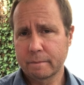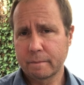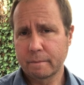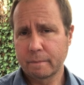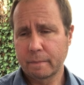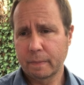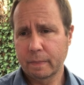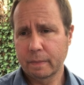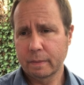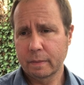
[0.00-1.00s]

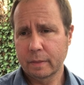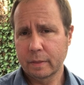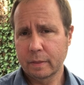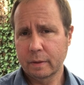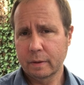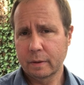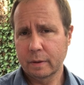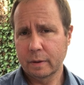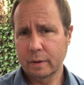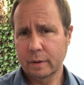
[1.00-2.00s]

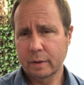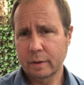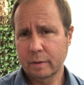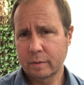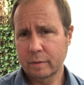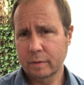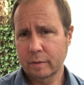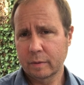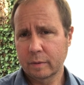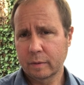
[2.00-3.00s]

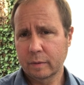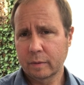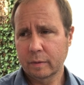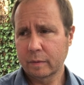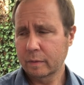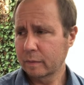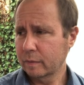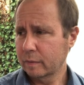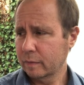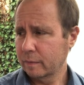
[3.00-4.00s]

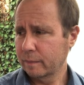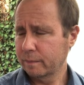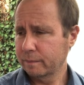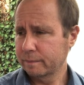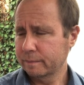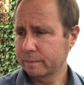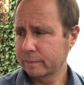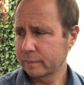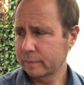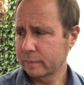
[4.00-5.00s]

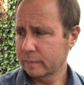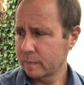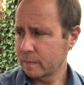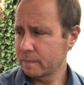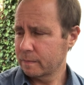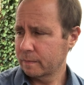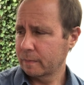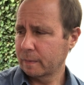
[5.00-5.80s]
The person shown says nothing.